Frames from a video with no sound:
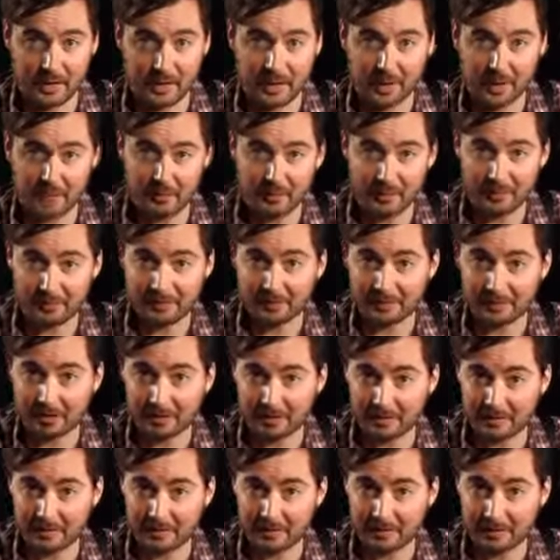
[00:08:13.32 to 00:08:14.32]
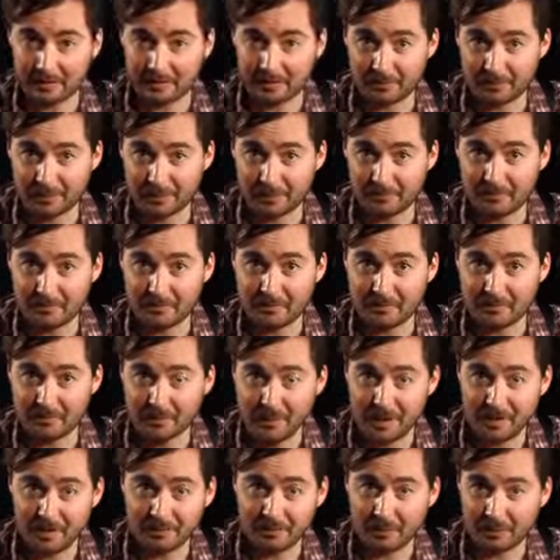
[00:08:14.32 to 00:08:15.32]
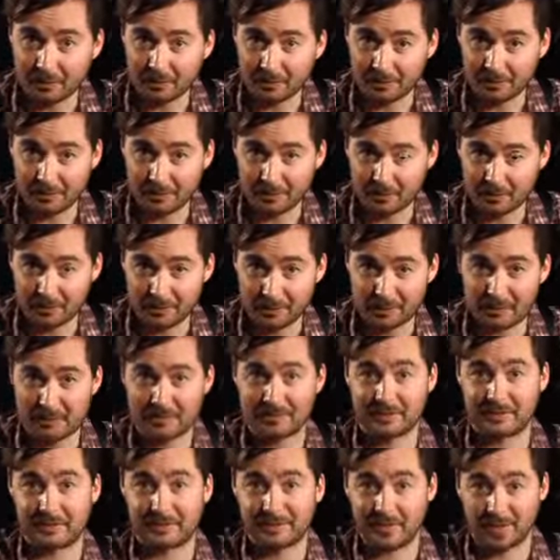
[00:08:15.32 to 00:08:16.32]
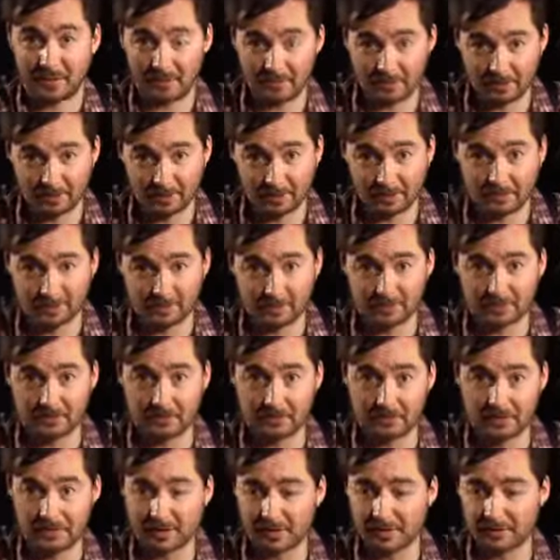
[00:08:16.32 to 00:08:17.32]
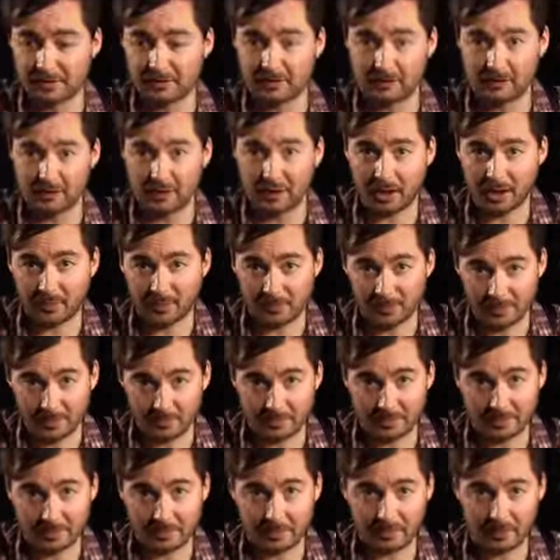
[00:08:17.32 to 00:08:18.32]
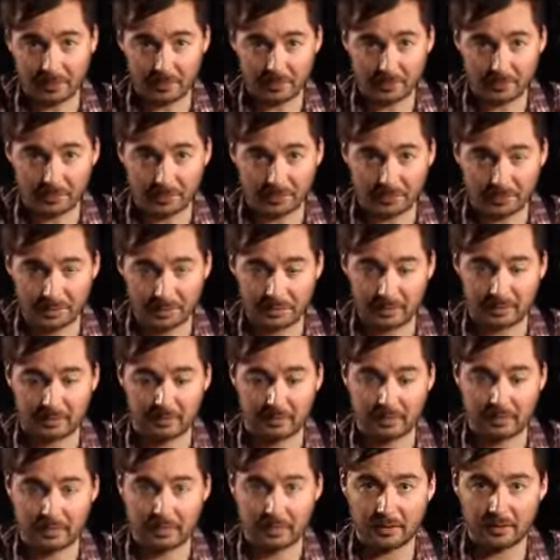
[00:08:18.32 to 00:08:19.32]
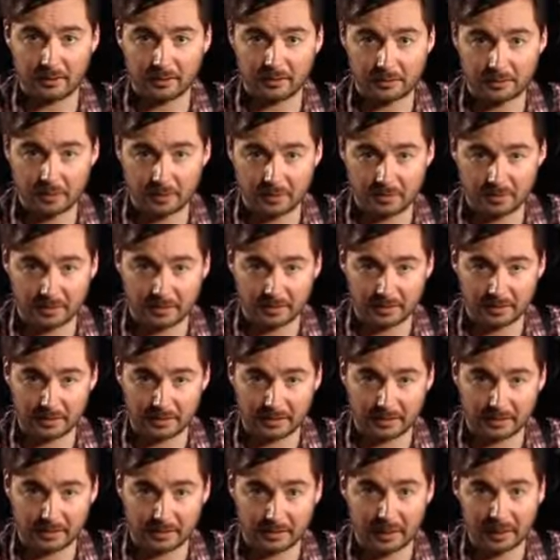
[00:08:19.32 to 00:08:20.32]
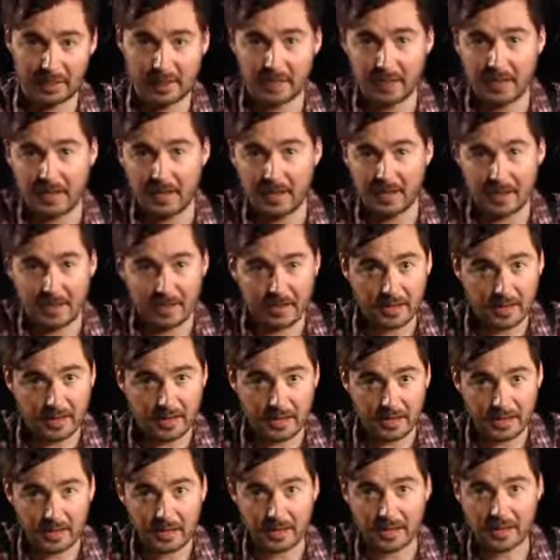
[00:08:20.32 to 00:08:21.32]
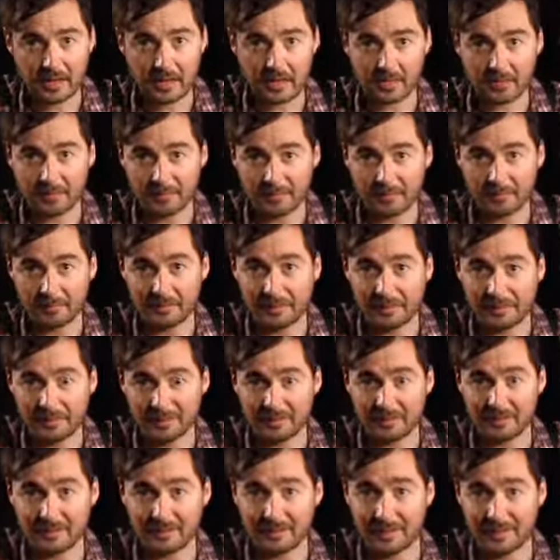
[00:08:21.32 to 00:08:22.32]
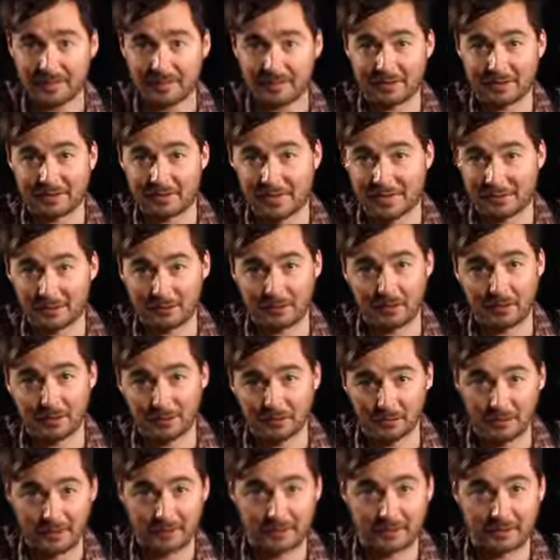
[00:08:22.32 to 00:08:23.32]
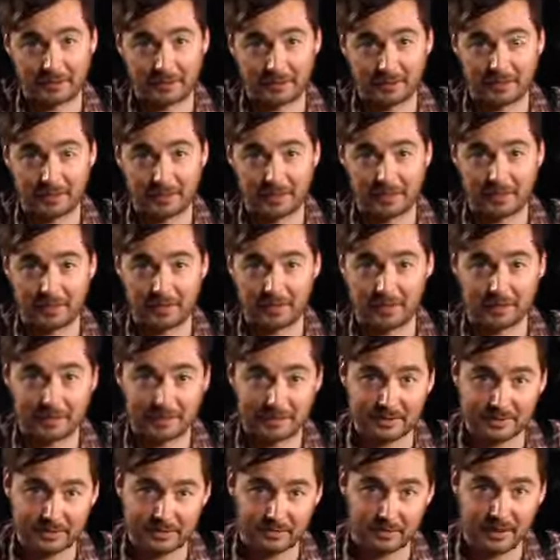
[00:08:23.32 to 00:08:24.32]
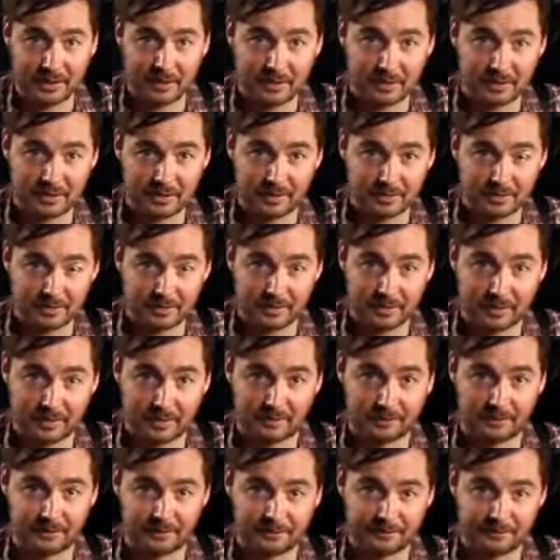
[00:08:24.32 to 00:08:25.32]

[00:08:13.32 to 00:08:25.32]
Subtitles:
And what we've done is that we made those tone prints downloadable, so you can actually upload them into your pedal on the tone print setting, and you can basically get the sound of your favorite guitar players straight into the pedal.